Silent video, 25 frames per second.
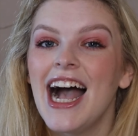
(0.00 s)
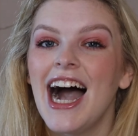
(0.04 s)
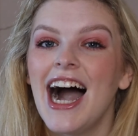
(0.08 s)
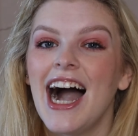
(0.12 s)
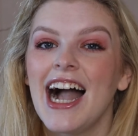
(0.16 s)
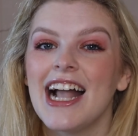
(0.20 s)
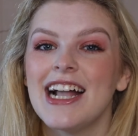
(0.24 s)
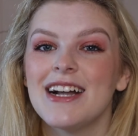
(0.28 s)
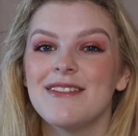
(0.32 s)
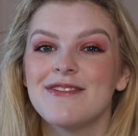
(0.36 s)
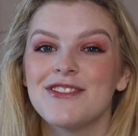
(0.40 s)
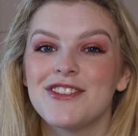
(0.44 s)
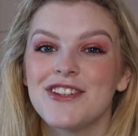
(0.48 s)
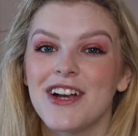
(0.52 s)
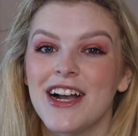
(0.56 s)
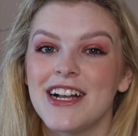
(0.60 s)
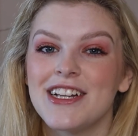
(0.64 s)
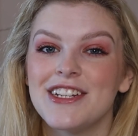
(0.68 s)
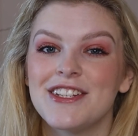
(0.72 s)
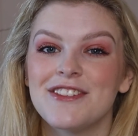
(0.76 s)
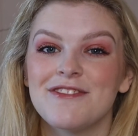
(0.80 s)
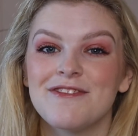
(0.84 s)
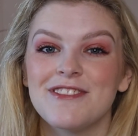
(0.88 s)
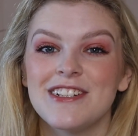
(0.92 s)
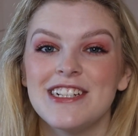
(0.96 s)
I am
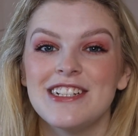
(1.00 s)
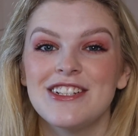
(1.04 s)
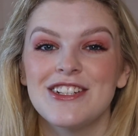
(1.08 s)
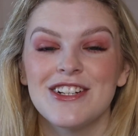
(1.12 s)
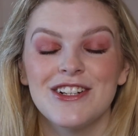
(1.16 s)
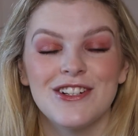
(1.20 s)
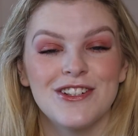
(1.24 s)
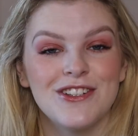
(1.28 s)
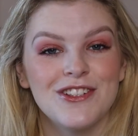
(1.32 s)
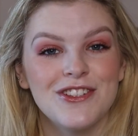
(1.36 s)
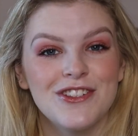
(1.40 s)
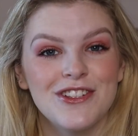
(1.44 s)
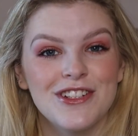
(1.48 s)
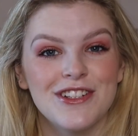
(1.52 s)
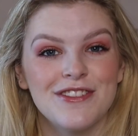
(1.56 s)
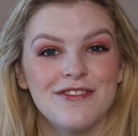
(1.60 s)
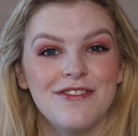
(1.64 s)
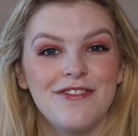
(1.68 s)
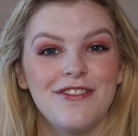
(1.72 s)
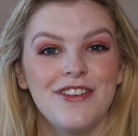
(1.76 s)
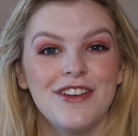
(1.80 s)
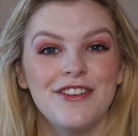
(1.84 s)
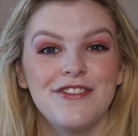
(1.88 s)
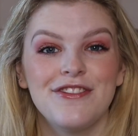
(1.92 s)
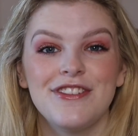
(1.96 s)
trying to reach
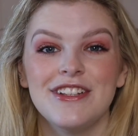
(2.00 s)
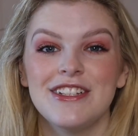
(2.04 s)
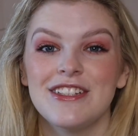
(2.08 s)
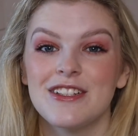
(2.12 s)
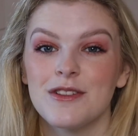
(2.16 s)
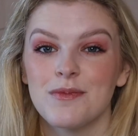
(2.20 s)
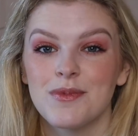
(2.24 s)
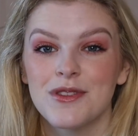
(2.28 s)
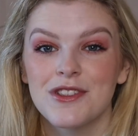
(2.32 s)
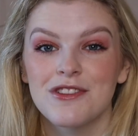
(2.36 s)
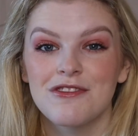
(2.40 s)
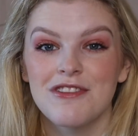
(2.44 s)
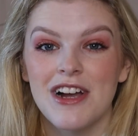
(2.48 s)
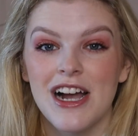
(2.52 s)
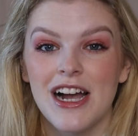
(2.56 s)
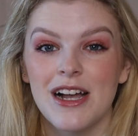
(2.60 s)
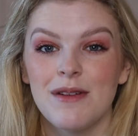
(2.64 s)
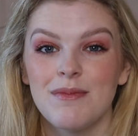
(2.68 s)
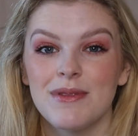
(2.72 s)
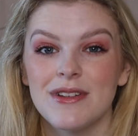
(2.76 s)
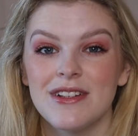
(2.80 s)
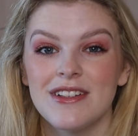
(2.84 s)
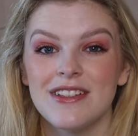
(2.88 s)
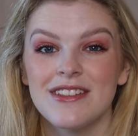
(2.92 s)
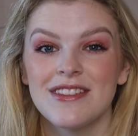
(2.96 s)
150
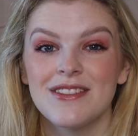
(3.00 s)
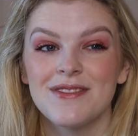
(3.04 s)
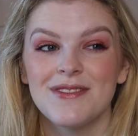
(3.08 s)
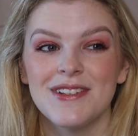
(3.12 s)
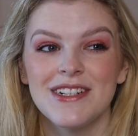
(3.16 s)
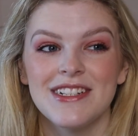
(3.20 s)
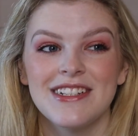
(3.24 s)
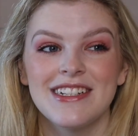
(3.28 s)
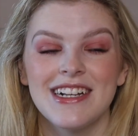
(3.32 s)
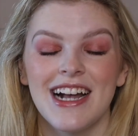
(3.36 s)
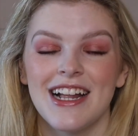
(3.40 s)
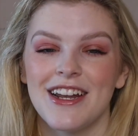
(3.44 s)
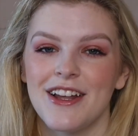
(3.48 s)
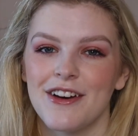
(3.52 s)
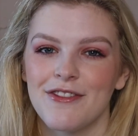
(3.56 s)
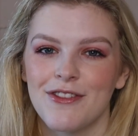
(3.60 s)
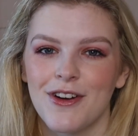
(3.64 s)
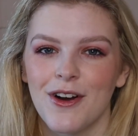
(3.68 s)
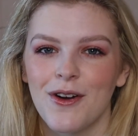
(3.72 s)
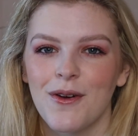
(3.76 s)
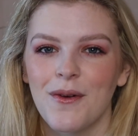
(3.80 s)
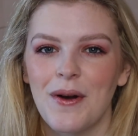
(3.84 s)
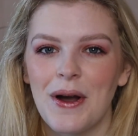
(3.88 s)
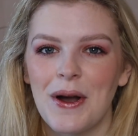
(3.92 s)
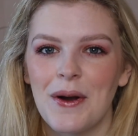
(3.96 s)
subscribers, which I know I've
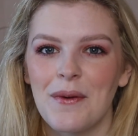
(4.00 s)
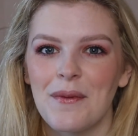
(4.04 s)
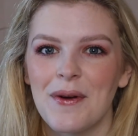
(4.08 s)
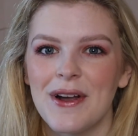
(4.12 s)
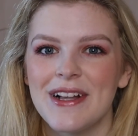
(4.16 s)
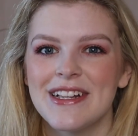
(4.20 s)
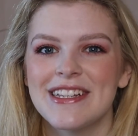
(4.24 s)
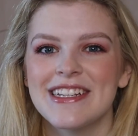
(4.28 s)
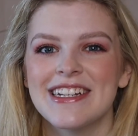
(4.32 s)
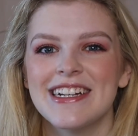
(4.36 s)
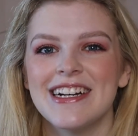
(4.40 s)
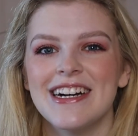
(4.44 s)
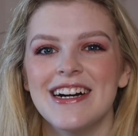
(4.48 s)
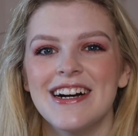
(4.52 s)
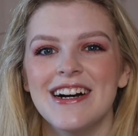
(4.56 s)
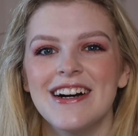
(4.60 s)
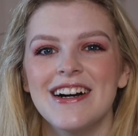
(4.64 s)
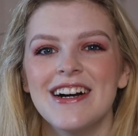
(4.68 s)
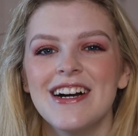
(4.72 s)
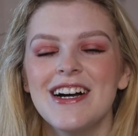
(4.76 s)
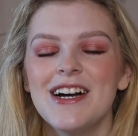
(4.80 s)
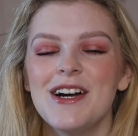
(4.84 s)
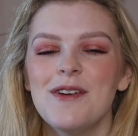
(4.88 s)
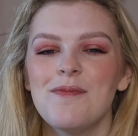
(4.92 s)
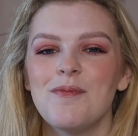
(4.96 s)
got quite a way to go,